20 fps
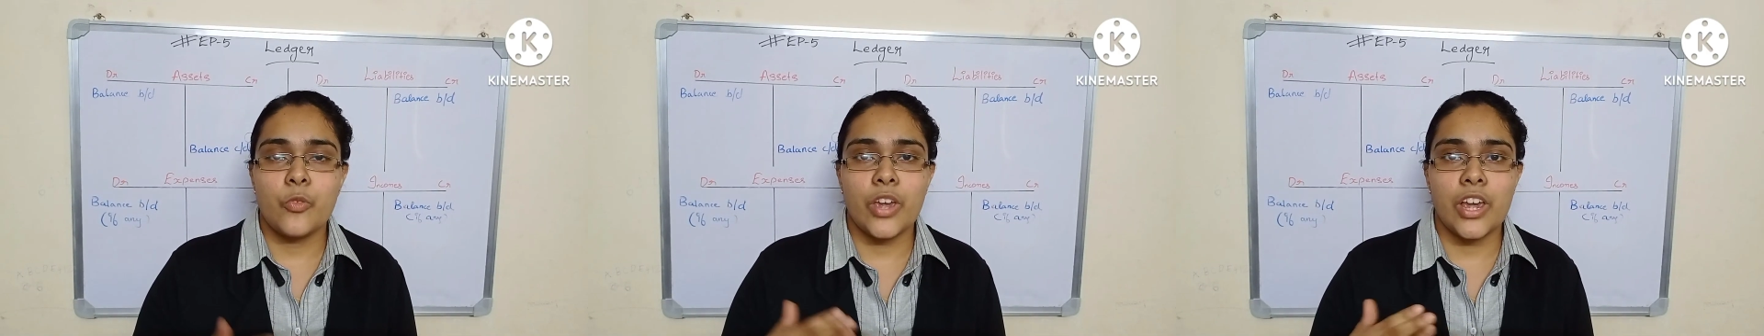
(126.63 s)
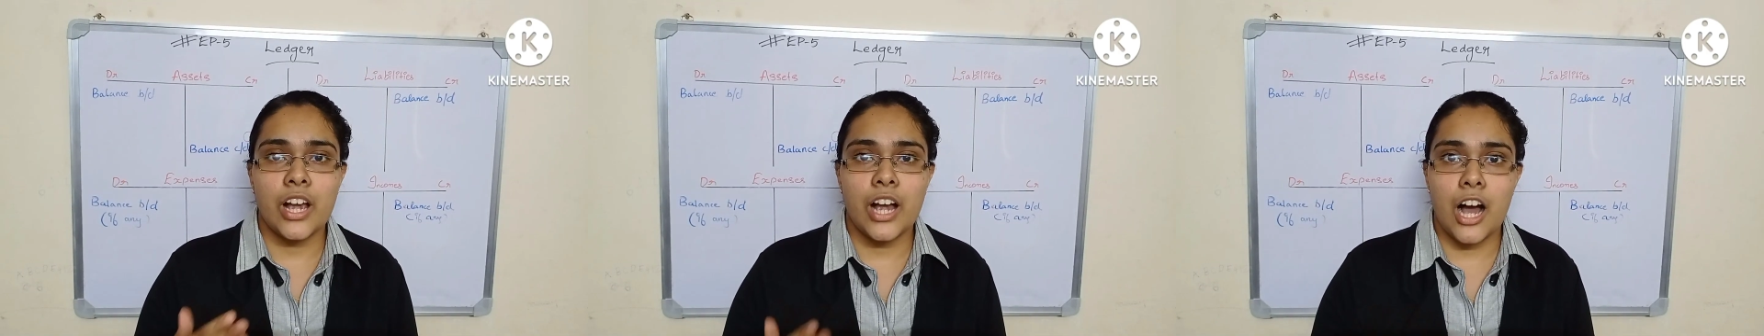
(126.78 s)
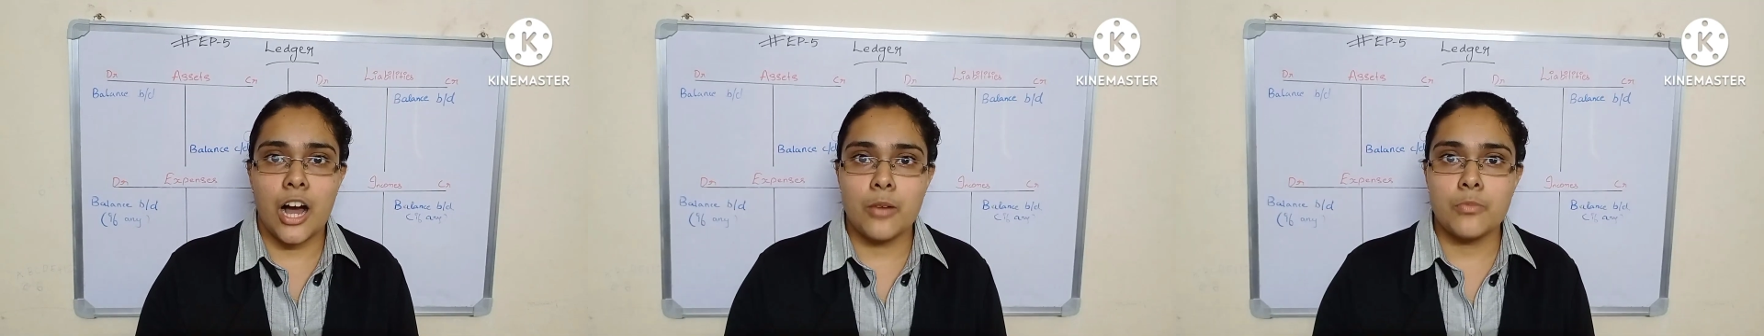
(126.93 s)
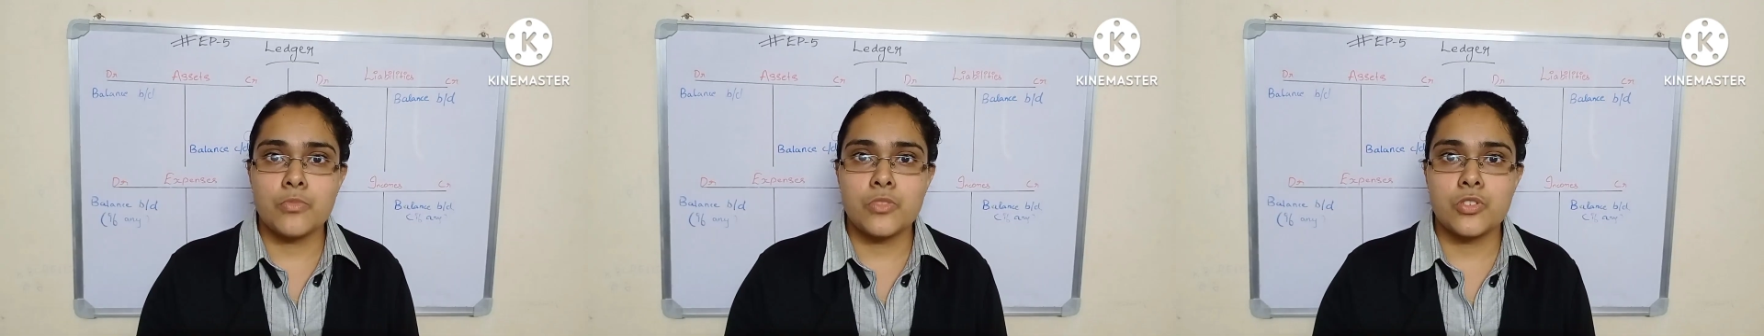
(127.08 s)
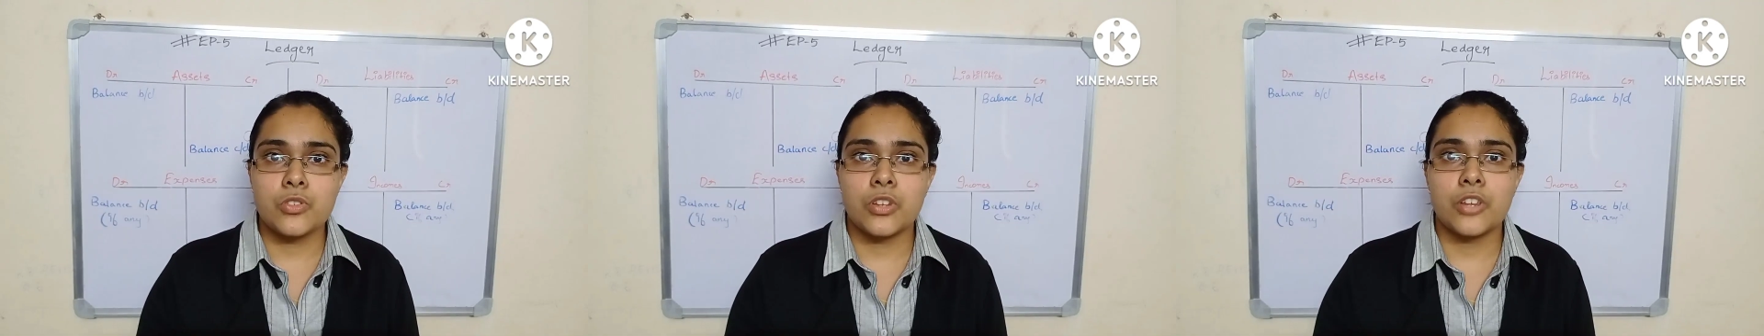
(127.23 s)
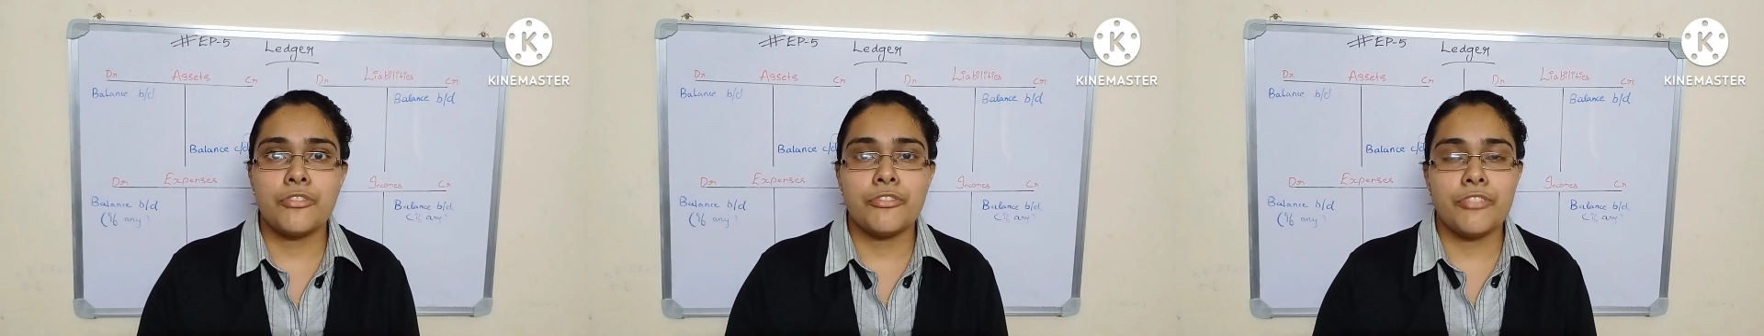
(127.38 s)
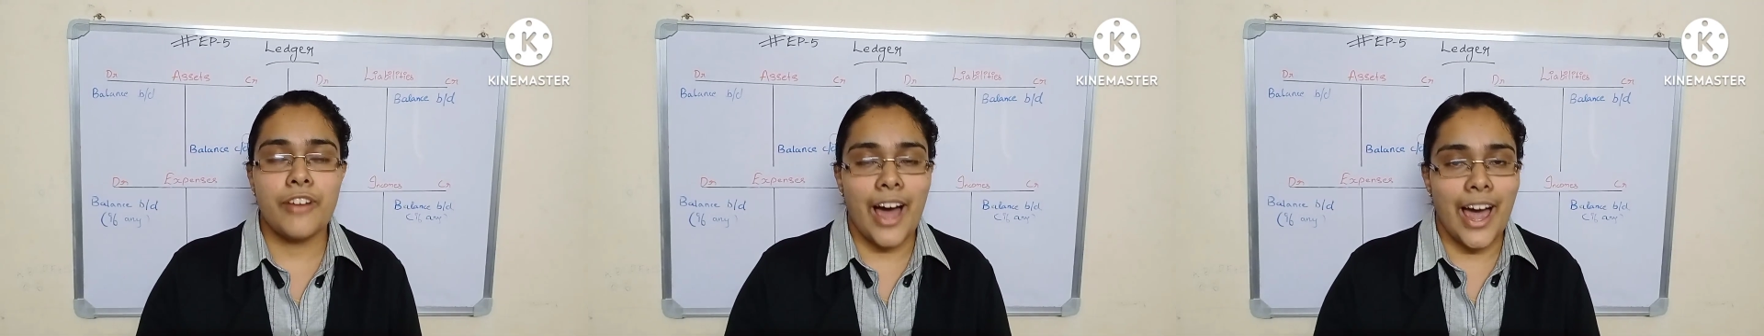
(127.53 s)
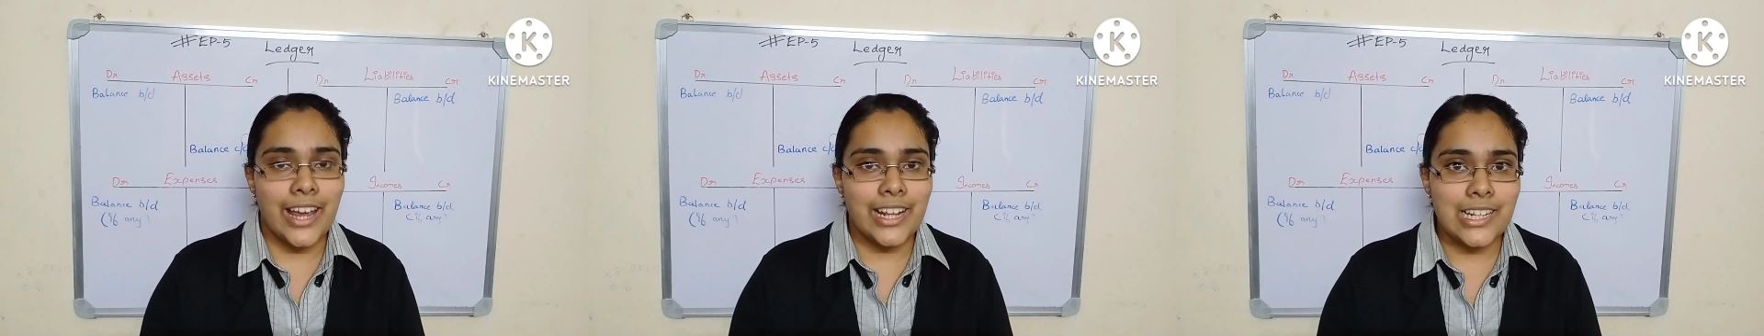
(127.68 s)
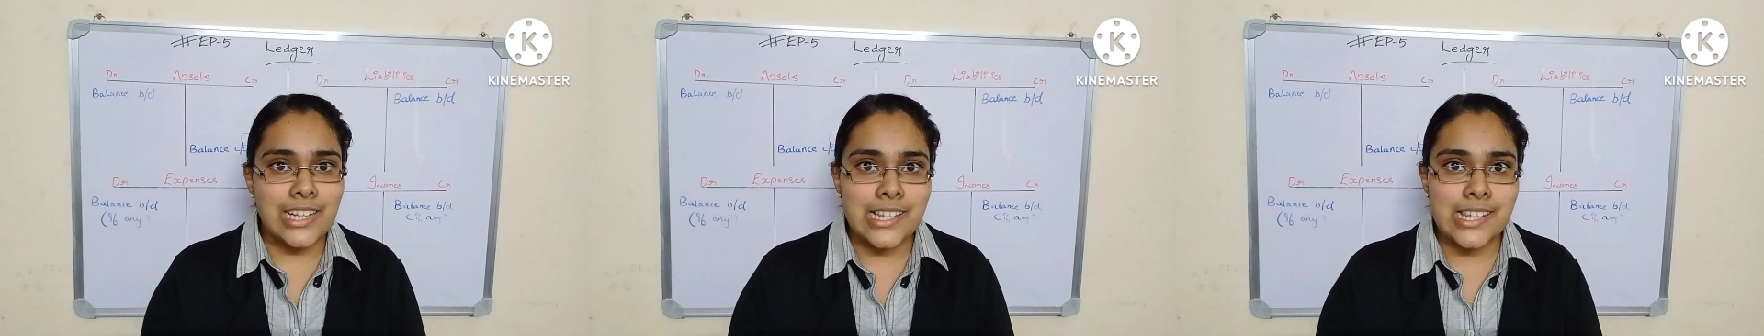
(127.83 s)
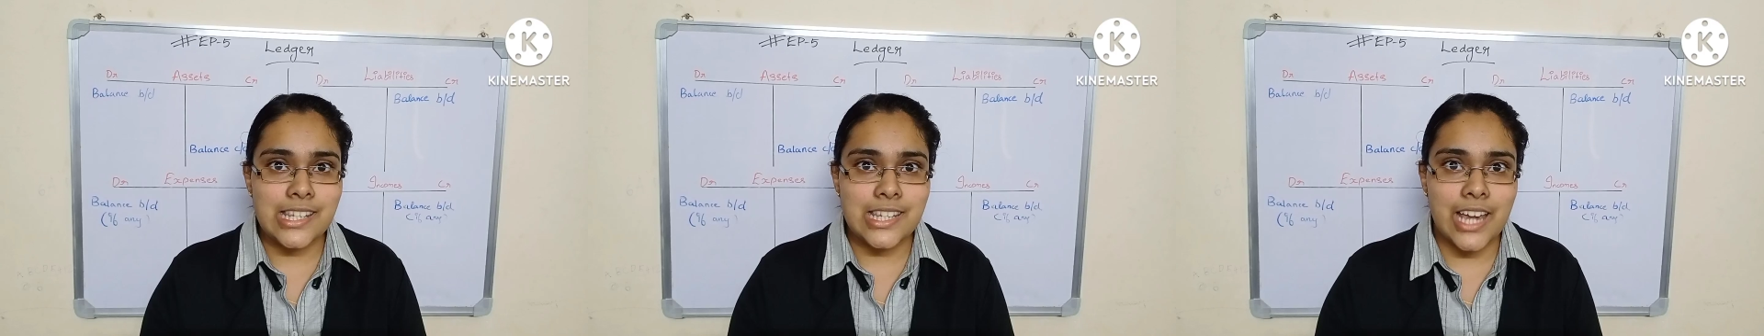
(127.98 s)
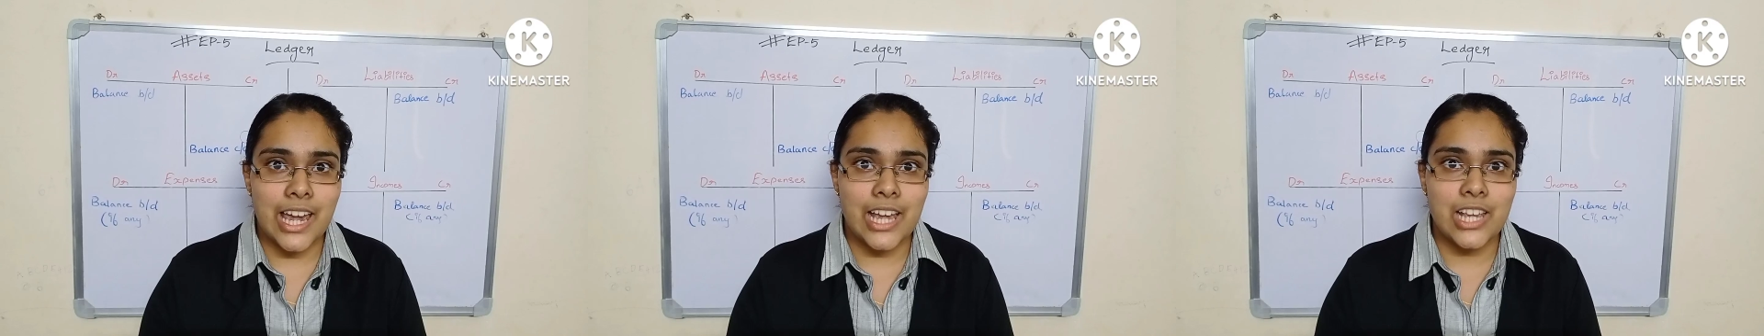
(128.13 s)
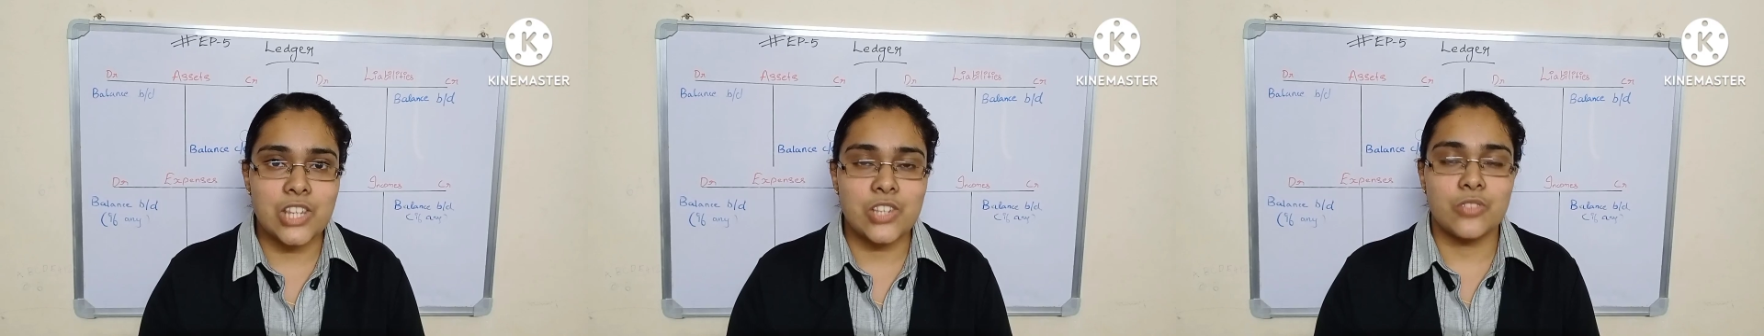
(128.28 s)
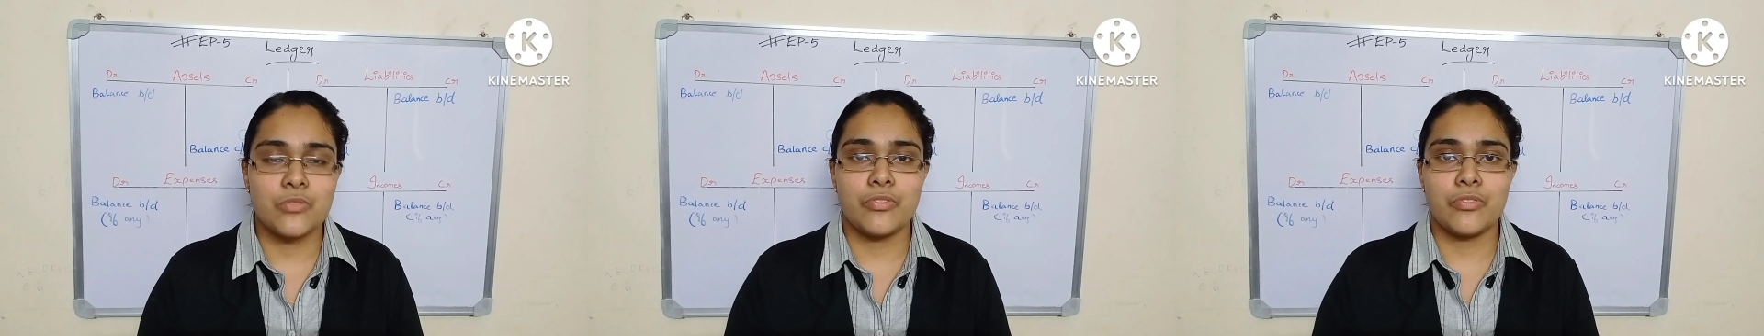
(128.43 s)
we come to the final
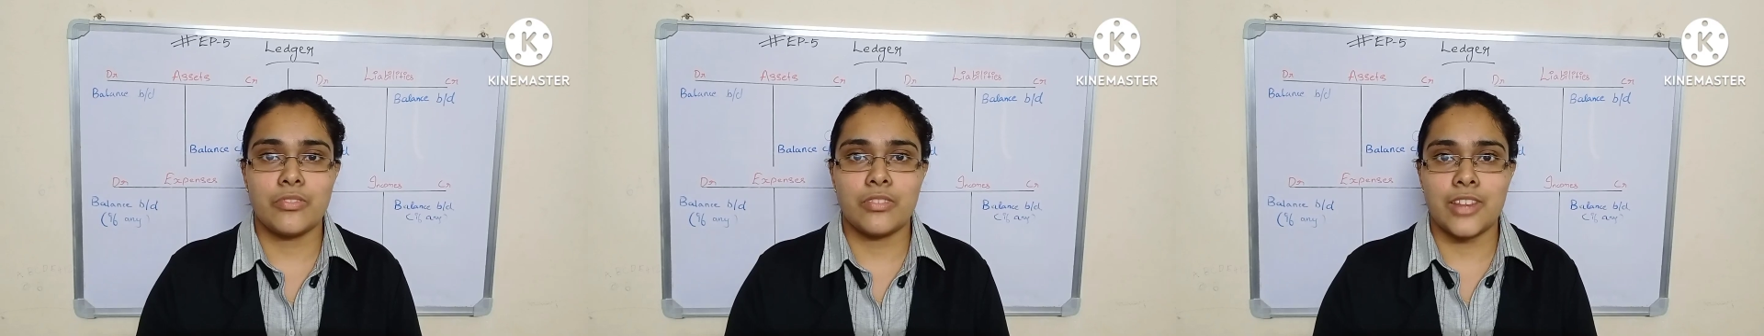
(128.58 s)
stage,